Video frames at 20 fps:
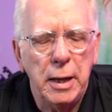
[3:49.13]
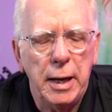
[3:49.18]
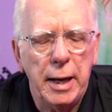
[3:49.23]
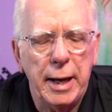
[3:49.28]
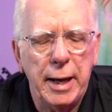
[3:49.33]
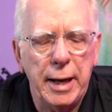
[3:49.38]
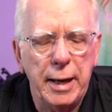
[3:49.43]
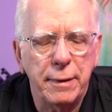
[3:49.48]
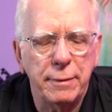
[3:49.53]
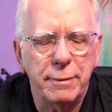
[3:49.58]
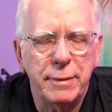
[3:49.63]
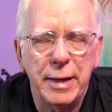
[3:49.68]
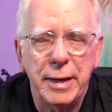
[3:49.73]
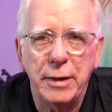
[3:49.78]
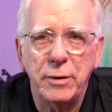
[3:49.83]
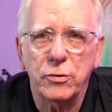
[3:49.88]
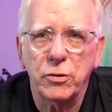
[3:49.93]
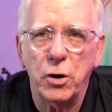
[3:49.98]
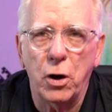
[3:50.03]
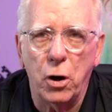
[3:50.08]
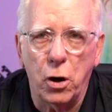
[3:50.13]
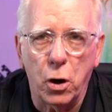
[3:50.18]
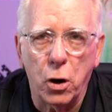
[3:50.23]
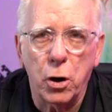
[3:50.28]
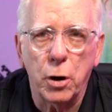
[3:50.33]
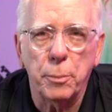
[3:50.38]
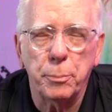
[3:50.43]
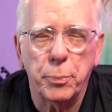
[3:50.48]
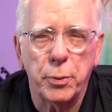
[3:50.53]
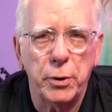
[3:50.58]
And these
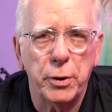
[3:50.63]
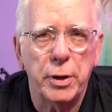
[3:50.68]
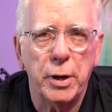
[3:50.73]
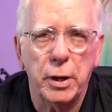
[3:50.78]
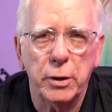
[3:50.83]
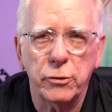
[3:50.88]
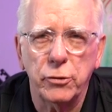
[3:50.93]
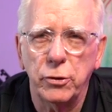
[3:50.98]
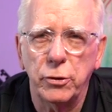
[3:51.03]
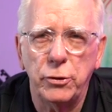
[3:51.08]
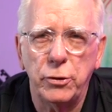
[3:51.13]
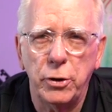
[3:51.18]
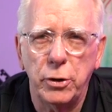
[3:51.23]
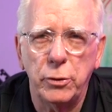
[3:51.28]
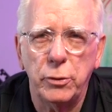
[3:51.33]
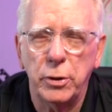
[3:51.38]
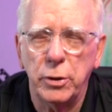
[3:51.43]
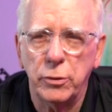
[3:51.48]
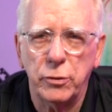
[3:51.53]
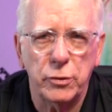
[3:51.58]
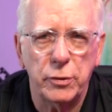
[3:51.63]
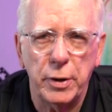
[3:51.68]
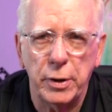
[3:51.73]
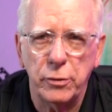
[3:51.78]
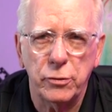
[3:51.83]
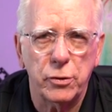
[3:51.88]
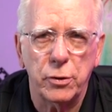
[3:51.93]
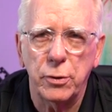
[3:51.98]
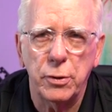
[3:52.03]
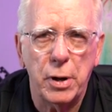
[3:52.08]
are production units.
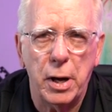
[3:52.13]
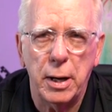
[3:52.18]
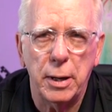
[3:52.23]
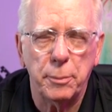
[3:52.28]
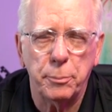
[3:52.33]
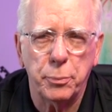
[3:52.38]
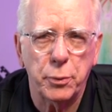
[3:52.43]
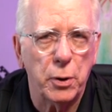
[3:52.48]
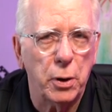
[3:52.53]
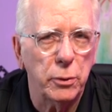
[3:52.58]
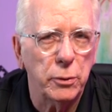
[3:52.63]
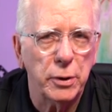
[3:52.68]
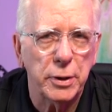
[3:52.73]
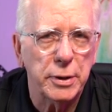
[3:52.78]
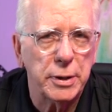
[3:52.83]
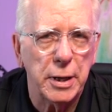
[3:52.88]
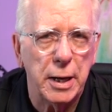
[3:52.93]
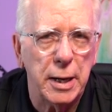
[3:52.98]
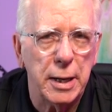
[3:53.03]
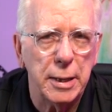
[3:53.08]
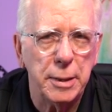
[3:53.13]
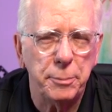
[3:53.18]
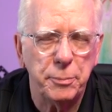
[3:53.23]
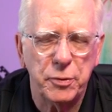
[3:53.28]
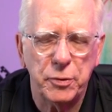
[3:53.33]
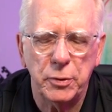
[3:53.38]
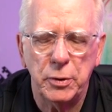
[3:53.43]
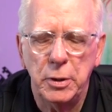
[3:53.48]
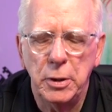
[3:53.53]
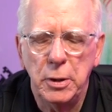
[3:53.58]
These are not
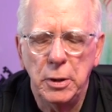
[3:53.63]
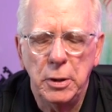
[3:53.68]
prototypes.